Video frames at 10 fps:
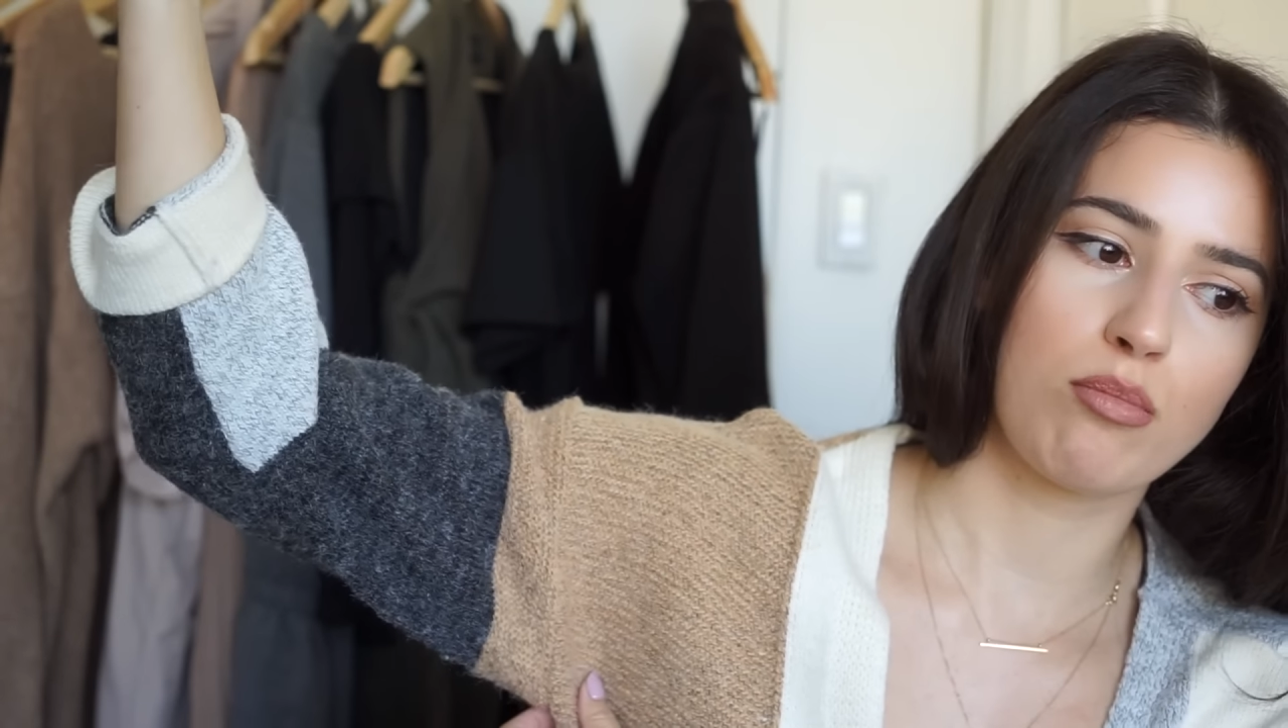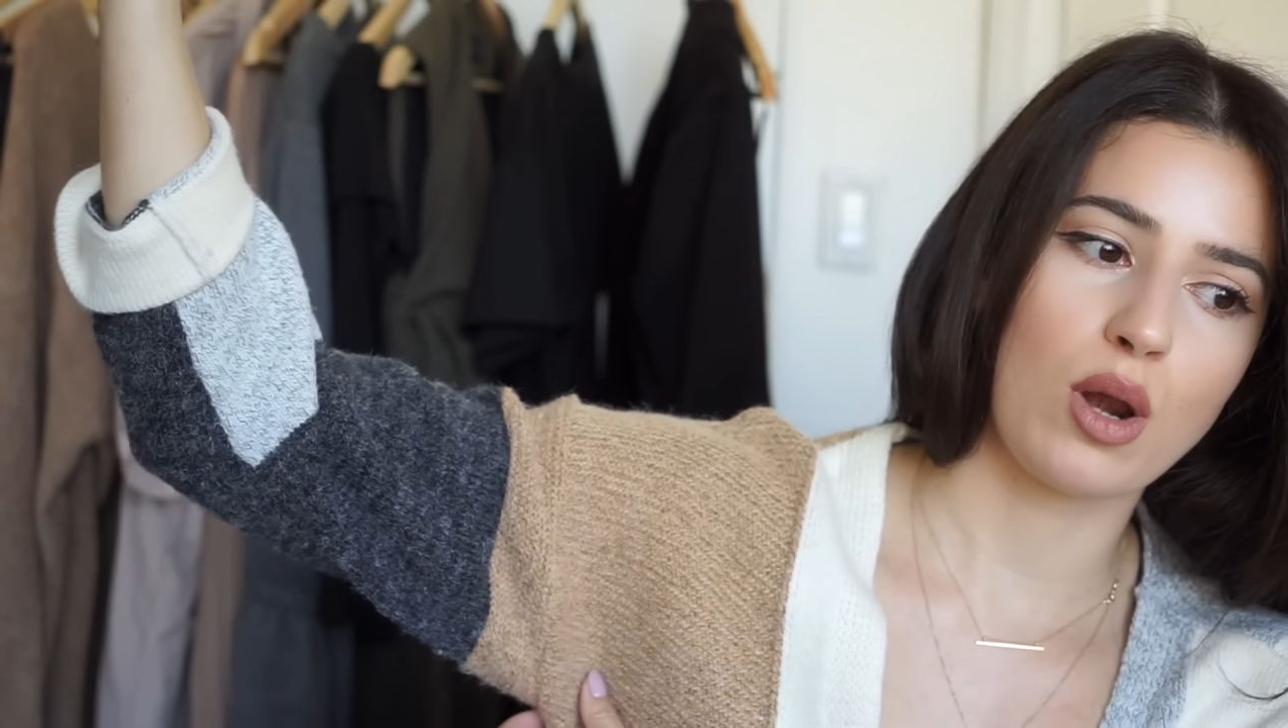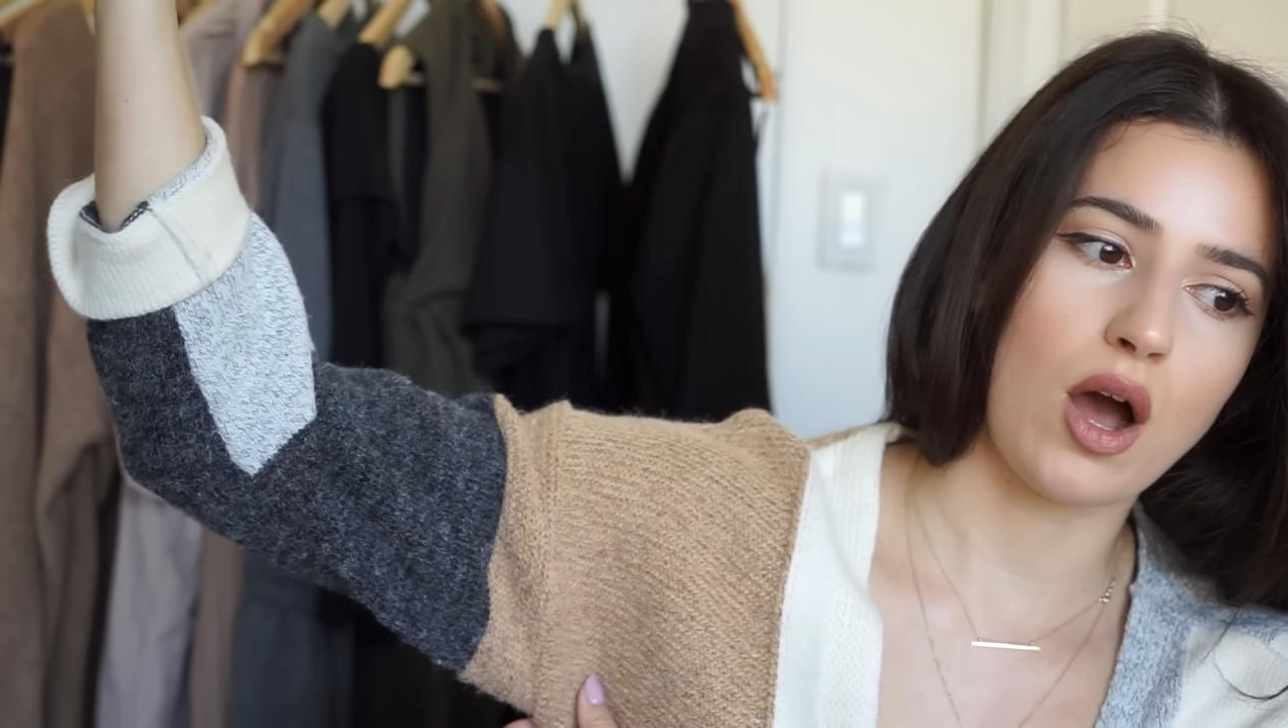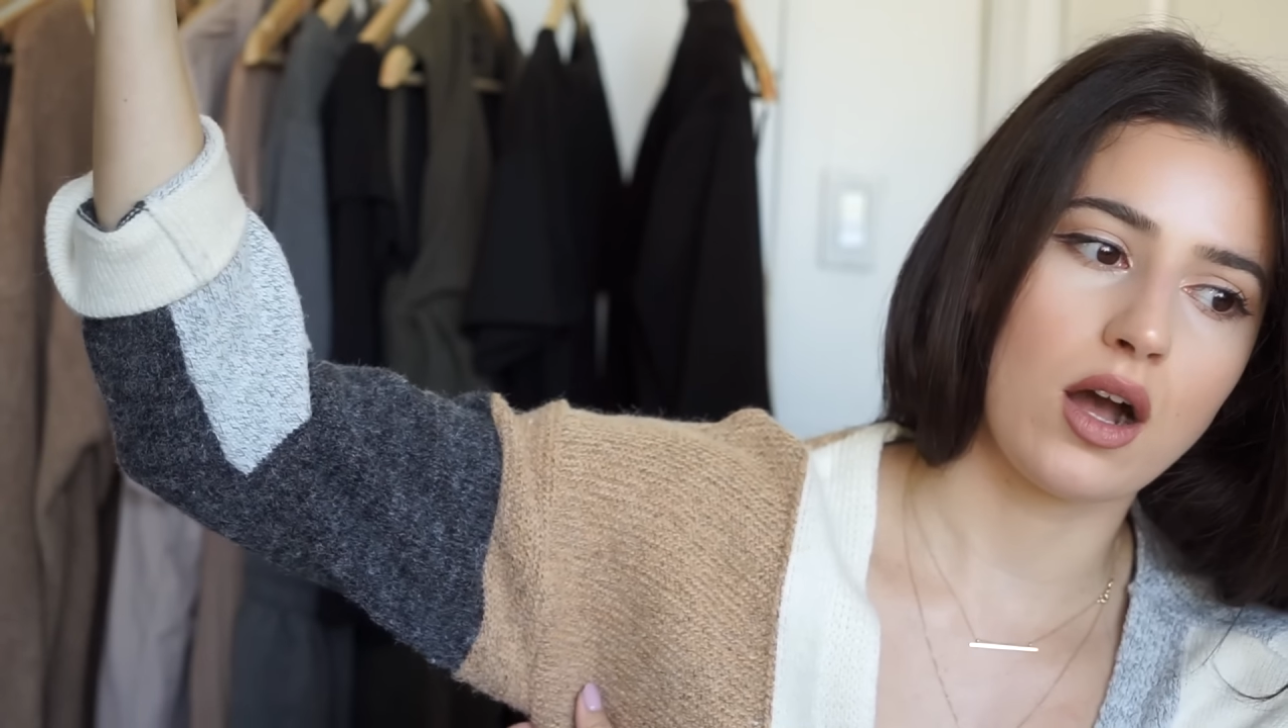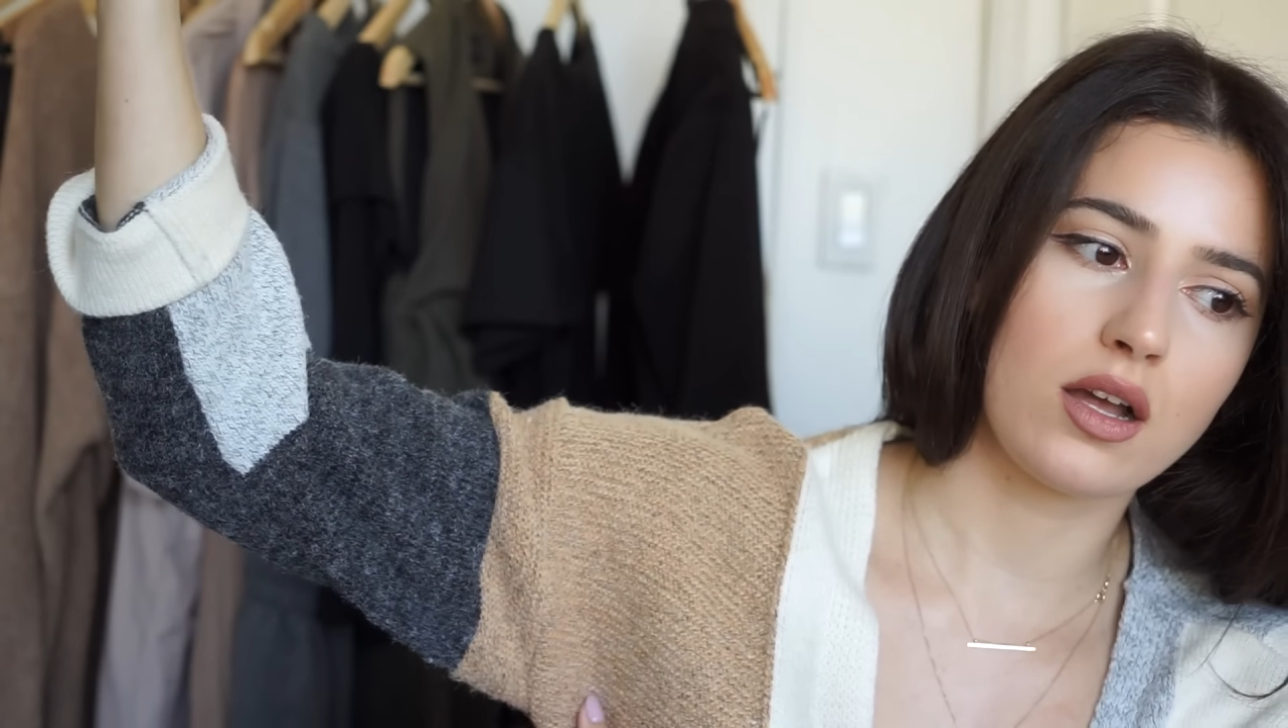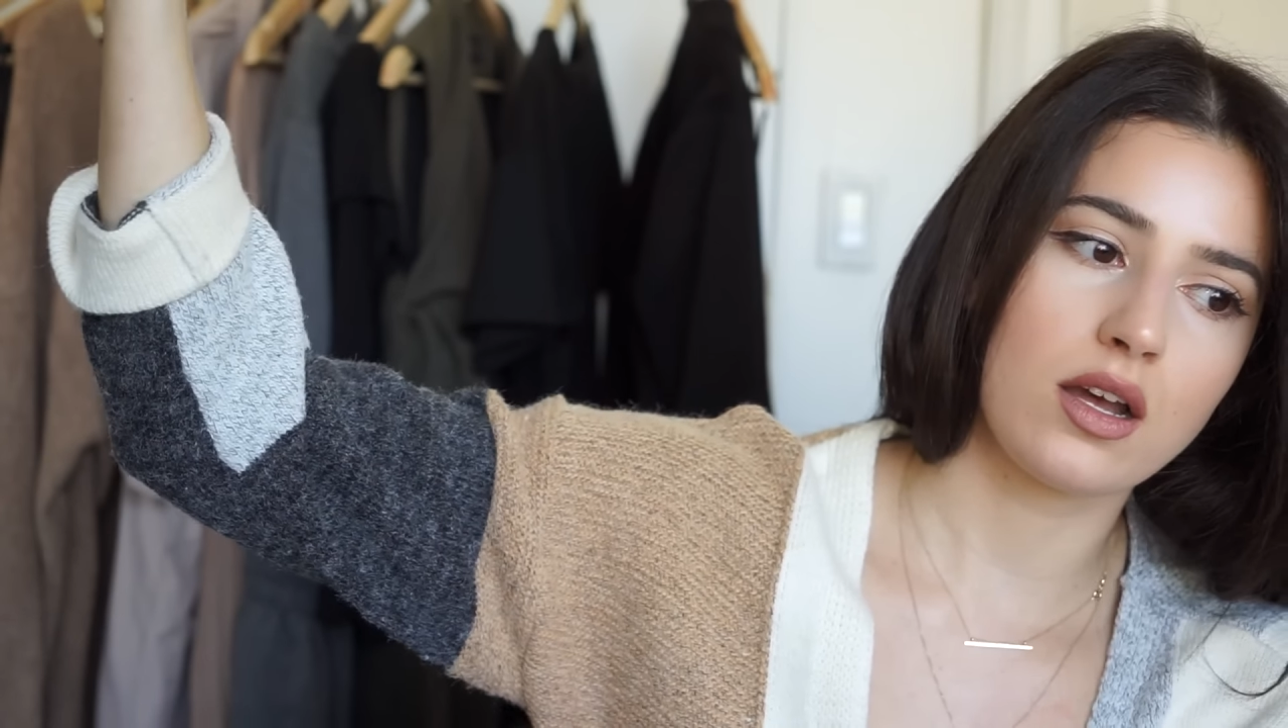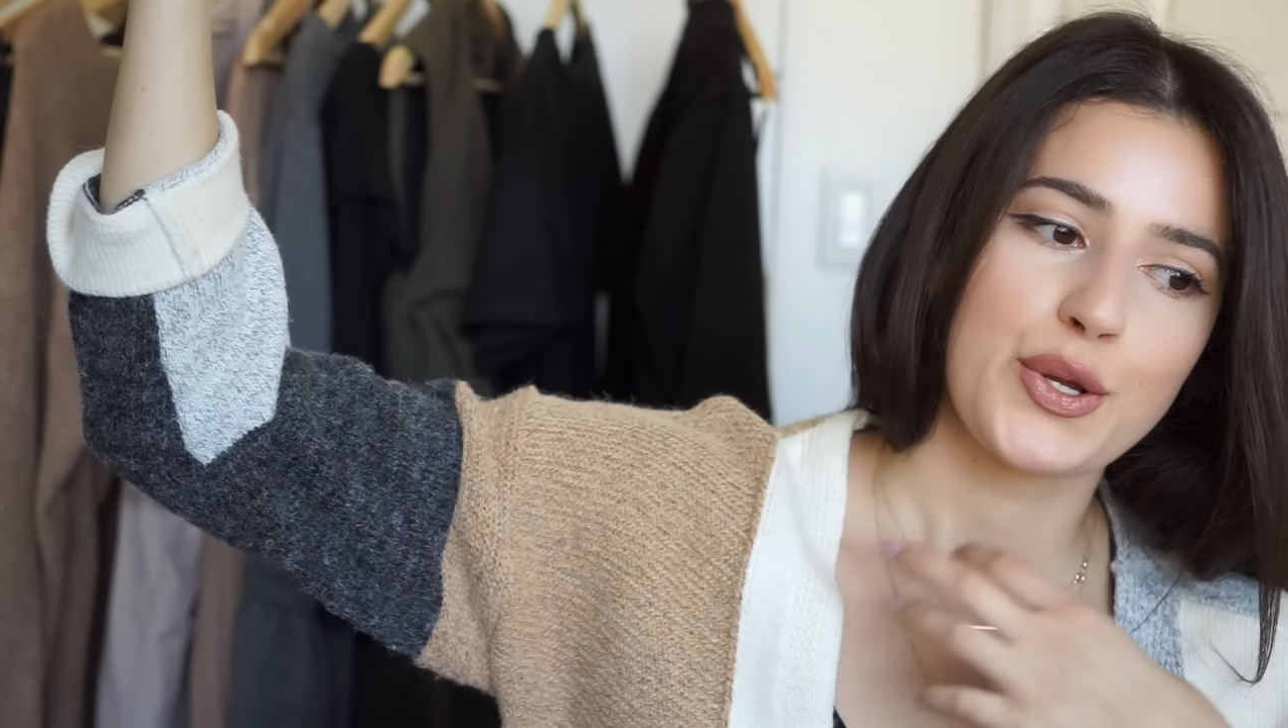block